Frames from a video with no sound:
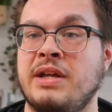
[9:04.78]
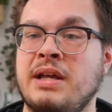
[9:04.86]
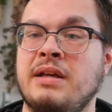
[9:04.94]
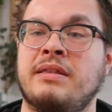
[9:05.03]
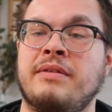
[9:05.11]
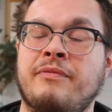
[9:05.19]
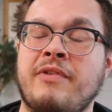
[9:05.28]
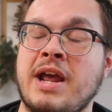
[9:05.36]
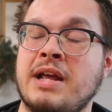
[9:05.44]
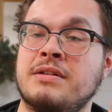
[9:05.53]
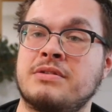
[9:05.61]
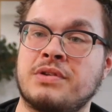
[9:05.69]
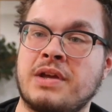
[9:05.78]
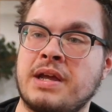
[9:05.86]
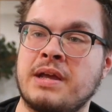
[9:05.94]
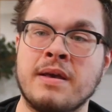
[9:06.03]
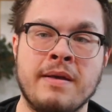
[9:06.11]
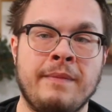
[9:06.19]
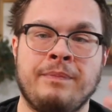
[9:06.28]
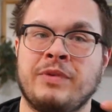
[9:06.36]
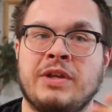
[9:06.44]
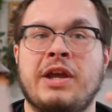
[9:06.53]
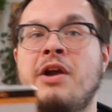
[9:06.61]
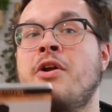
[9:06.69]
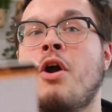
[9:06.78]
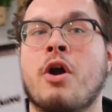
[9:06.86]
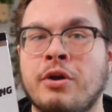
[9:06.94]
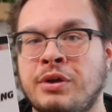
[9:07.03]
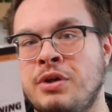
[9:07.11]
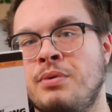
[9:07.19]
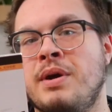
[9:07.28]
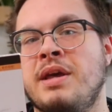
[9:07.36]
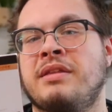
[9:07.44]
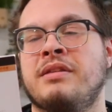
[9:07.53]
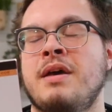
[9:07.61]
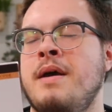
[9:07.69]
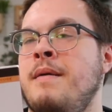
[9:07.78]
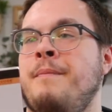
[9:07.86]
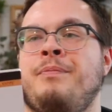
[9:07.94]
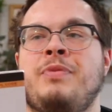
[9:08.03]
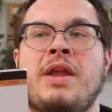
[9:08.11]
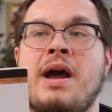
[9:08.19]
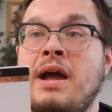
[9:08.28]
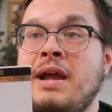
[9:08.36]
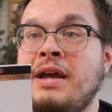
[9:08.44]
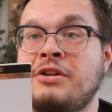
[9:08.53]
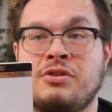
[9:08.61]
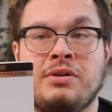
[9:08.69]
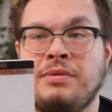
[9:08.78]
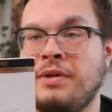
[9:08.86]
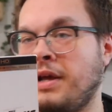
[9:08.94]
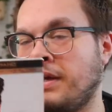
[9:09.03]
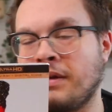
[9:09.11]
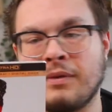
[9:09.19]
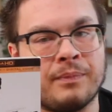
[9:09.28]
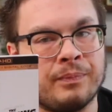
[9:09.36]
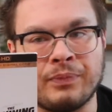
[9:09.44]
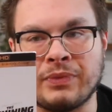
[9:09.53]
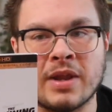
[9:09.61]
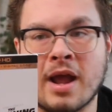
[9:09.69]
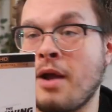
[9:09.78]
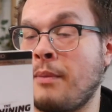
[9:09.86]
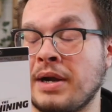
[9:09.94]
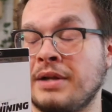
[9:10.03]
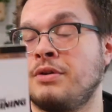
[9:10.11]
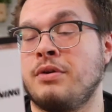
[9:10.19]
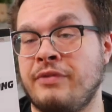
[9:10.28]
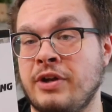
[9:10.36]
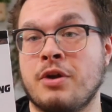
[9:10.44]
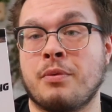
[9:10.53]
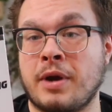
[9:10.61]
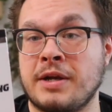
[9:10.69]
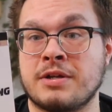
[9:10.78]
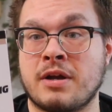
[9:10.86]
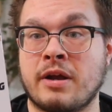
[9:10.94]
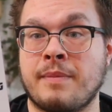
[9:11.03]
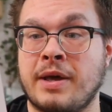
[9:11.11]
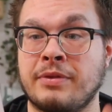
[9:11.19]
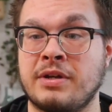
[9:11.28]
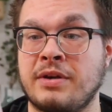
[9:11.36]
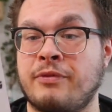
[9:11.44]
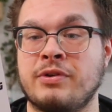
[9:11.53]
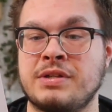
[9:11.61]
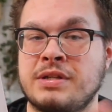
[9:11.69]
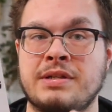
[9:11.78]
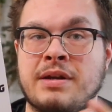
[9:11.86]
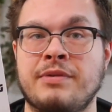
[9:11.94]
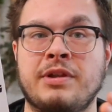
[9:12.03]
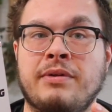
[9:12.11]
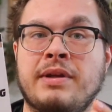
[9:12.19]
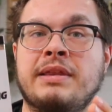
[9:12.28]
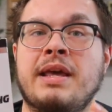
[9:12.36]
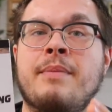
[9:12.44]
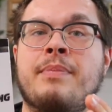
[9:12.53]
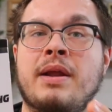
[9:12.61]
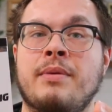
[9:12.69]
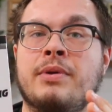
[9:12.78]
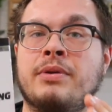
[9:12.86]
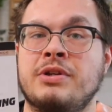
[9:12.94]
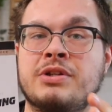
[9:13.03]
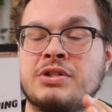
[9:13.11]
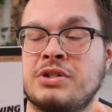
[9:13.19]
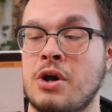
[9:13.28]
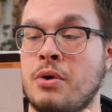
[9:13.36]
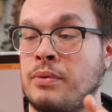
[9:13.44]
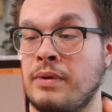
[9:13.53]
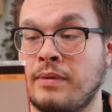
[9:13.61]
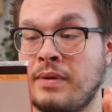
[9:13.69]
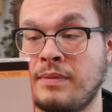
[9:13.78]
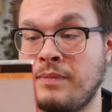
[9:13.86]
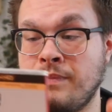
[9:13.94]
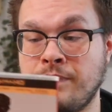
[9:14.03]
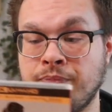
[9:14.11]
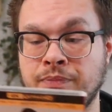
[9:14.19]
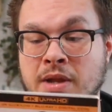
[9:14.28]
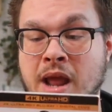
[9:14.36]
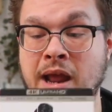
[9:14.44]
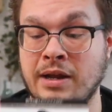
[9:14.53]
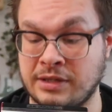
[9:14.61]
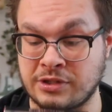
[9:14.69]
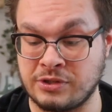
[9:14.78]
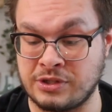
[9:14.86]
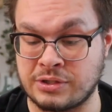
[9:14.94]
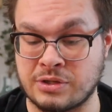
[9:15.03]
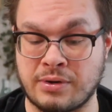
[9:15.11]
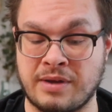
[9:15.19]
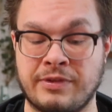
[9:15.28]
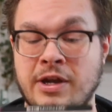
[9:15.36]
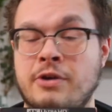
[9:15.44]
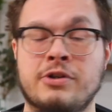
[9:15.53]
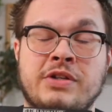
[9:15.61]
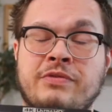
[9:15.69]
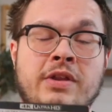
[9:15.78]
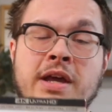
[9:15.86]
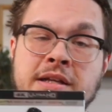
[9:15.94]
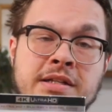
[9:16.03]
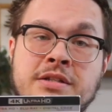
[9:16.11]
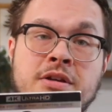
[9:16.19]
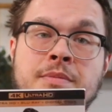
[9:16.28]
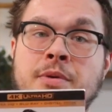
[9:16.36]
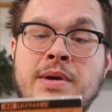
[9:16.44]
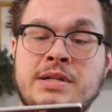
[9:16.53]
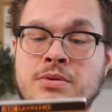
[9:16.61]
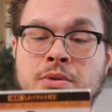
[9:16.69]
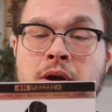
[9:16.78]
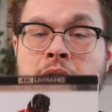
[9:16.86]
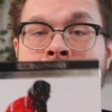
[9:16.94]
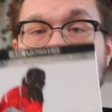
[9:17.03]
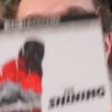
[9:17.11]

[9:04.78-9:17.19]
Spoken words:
King fans, like, care to argue with. I actually, like, I want to do a video where I talk about the differences and everything like that, but I really just don't. I actually just don't have the energy for that because it's going to be way too long.